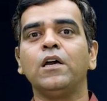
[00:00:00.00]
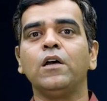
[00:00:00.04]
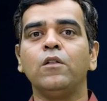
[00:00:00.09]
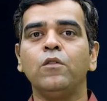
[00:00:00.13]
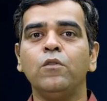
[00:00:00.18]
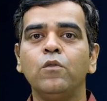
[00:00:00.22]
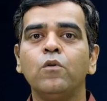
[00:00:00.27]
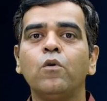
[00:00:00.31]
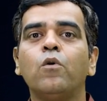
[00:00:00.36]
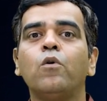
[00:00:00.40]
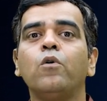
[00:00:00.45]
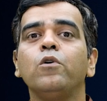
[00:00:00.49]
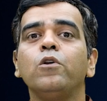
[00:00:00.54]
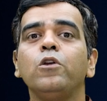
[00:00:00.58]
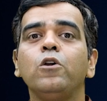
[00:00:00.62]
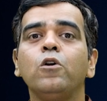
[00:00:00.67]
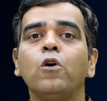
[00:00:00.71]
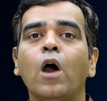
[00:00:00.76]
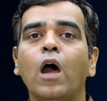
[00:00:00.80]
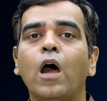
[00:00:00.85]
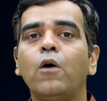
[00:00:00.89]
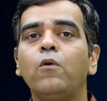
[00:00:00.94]
No,
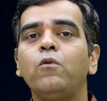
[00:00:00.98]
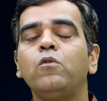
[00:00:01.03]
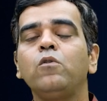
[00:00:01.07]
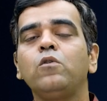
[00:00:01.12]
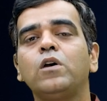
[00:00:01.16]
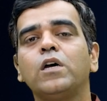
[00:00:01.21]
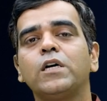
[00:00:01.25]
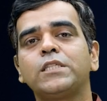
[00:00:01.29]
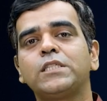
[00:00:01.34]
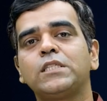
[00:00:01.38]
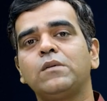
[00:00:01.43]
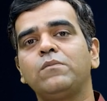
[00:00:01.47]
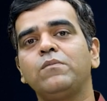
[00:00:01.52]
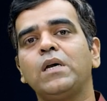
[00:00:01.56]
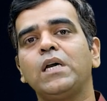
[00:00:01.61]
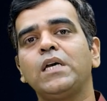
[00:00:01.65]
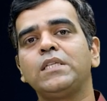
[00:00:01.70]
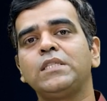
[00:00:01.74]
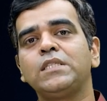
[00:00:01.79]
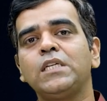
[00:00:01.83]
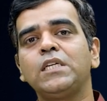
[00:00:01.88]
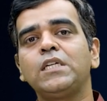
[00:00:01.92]
you have to
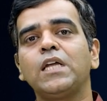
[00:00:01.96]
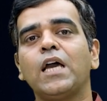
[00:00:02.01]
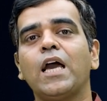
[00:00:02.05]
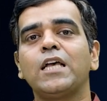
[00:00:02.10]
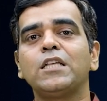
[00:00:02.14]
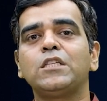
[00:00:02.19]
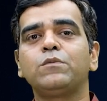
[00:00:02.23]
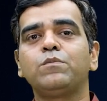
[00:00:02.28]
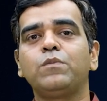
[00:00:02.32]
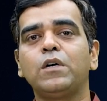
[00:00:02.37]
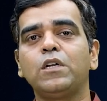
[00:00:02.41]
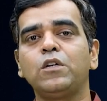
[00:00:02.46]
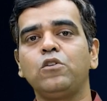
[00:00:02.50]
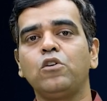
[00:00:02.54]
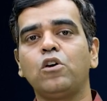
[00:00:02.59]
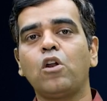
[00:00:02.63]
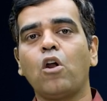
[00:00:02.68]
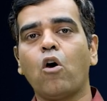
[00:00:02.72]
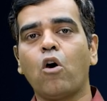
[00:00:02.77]
customize it as per your